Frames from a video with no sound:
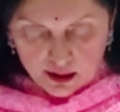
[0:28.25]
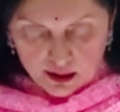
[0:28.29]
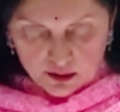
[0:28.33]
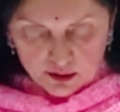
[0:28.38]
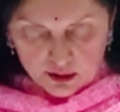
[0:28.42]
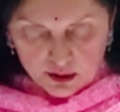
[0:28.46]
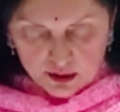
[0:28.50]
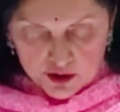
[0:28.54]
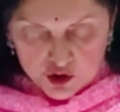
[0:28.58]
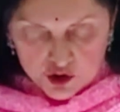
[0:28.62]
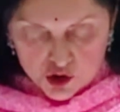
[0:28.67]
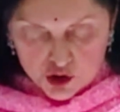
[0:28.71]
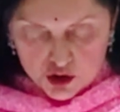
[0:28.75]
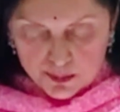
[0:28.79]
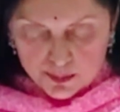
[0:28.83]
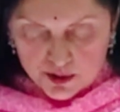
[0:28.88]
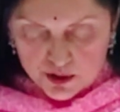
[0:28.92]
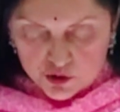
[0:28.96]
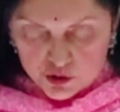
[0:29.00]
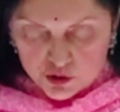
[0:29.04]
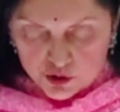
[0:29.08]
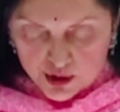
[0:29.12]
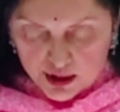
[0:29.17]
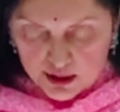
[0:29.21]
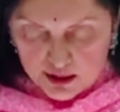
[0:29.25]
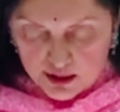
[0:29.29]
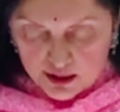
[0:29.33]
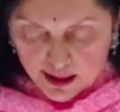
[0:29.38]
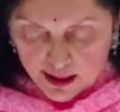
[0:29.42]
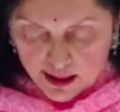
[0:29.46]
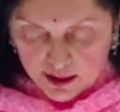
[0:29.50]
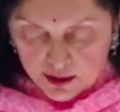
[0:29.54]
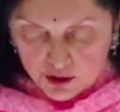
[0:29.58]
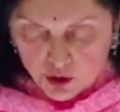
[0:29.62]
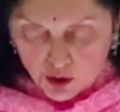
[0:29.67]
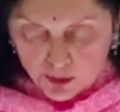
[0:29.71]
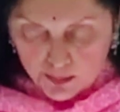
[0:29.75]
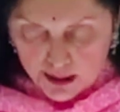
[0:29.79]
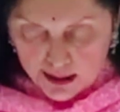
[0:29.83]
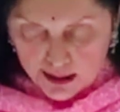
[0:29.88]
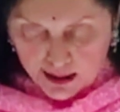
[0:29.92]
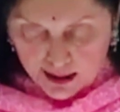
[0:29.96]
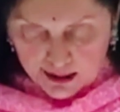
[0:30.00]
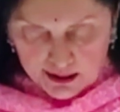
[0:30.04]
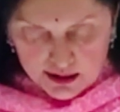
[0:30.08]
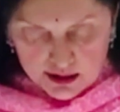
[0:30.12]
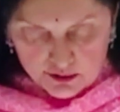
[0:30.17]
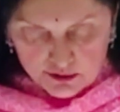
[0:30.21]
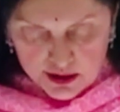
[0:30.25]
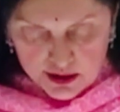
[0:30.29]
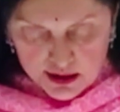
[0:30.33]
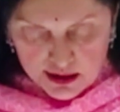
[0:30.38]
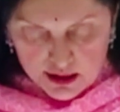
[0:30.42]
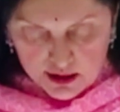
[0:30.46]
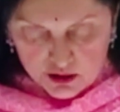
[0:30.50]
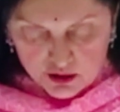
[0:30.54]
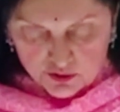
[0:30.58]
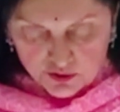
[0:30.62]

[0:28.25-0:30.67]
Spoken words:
The legitimate trade and economic activities